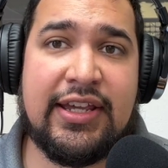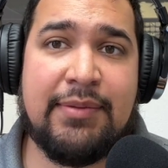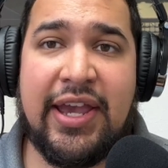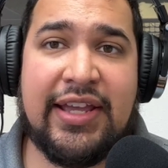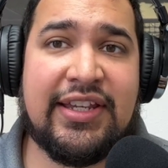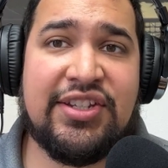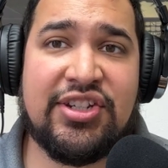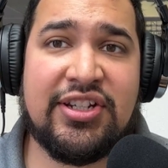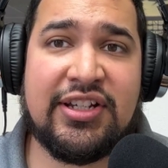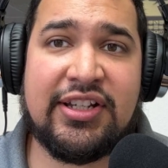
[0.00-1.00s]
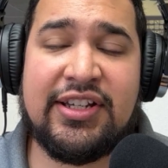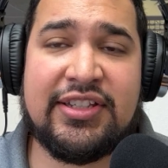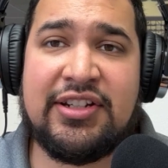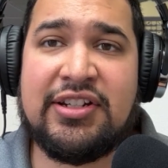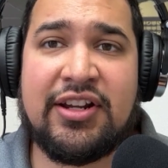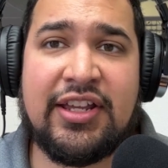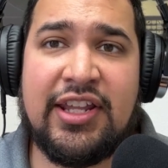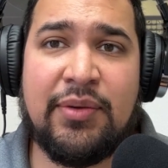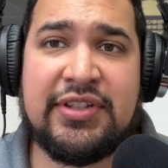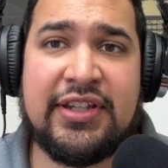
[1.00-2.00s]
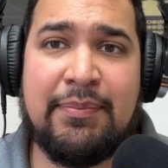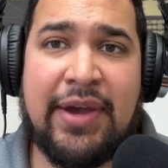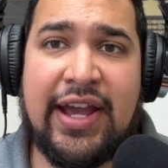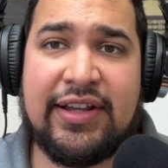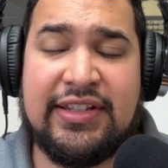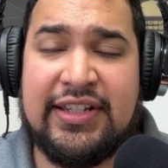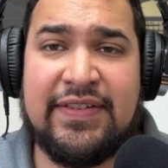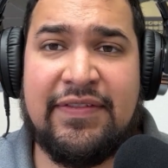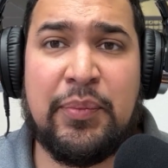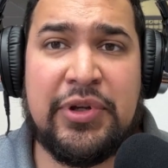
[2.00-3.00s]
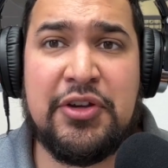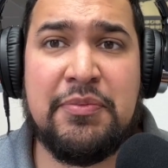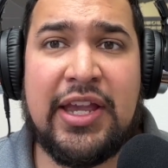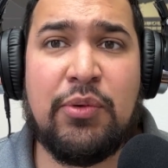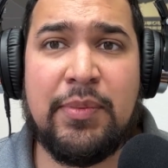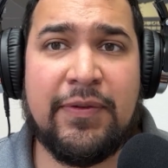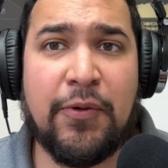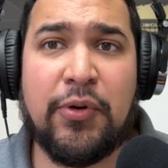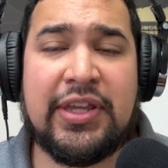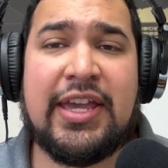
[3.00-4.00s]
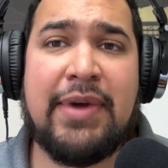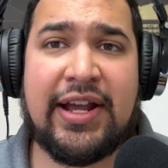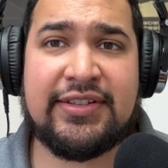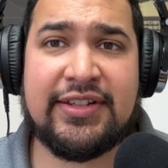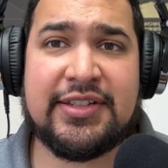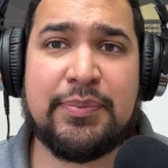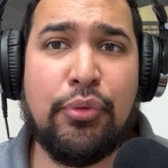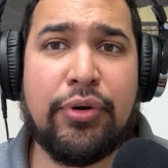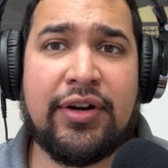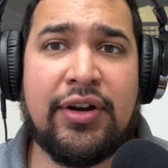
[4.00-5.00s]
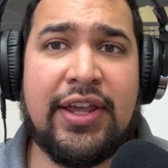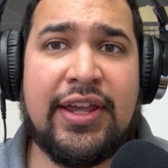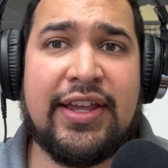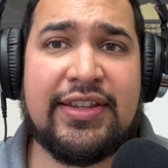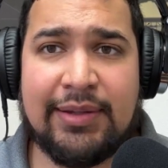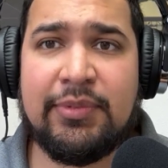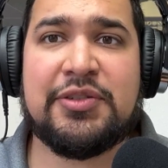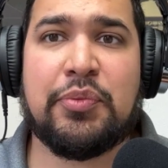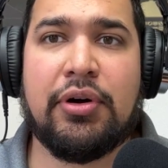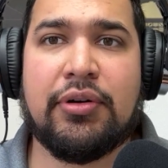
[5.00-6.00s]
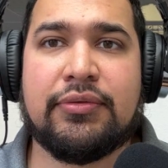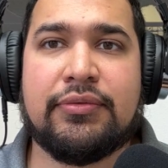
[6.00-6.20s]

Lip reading: pay attention, because you're not going to get another one to get back. Because if when we do make one before we get back to this port, something's wrong.